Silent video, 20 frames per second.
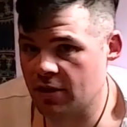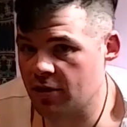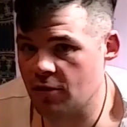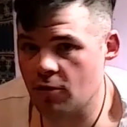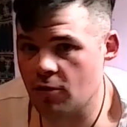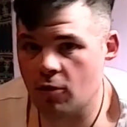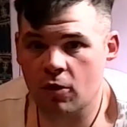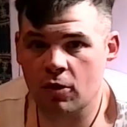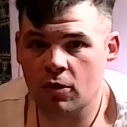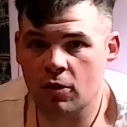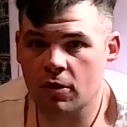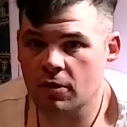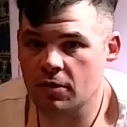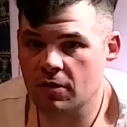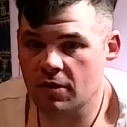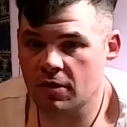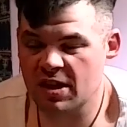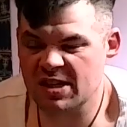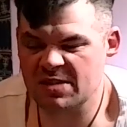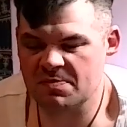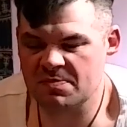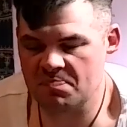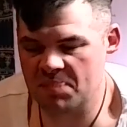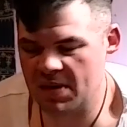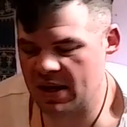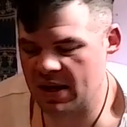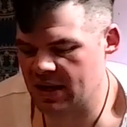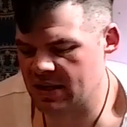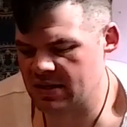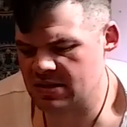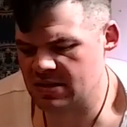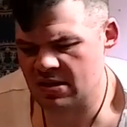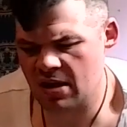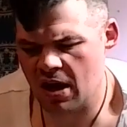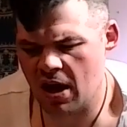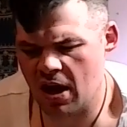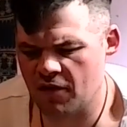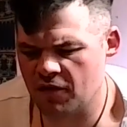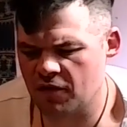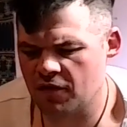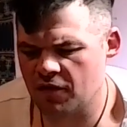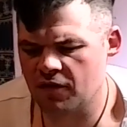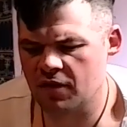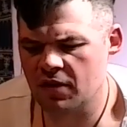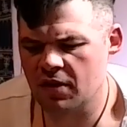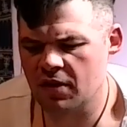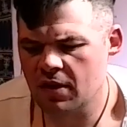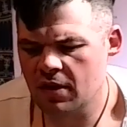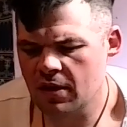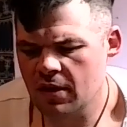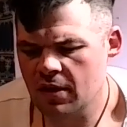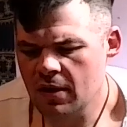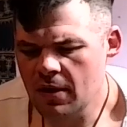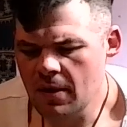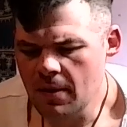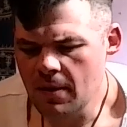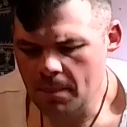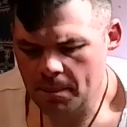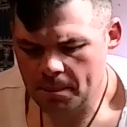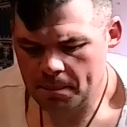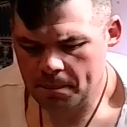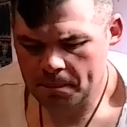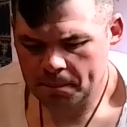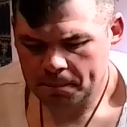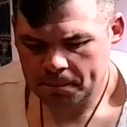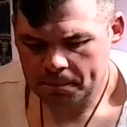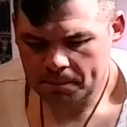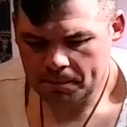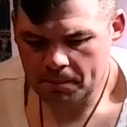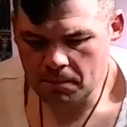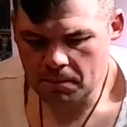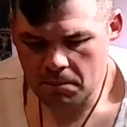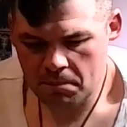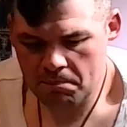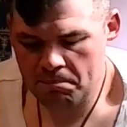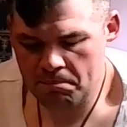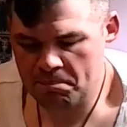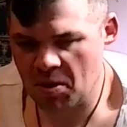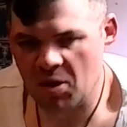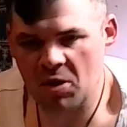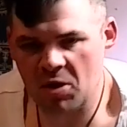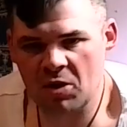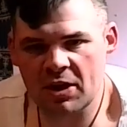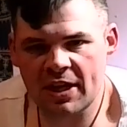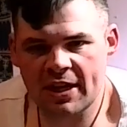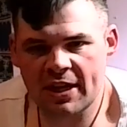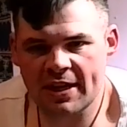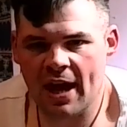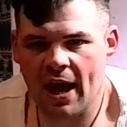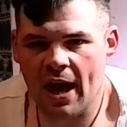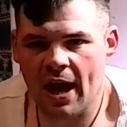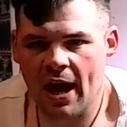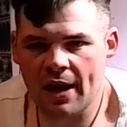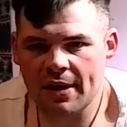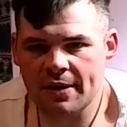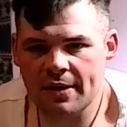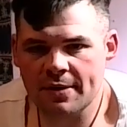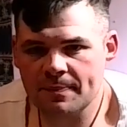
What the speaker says: Thor, this big, tough, burly god,